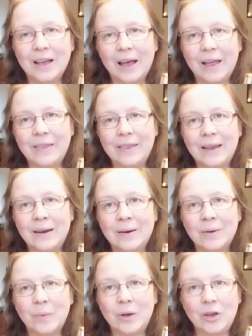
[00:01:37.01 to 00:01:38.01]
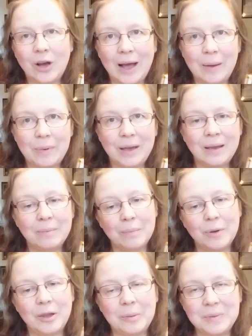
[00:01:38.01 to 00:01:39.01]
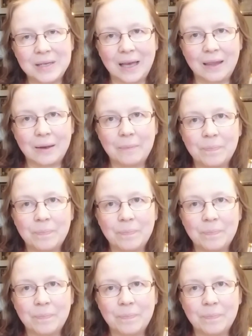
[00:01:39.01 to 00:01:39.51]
And then when you're happy, put them together.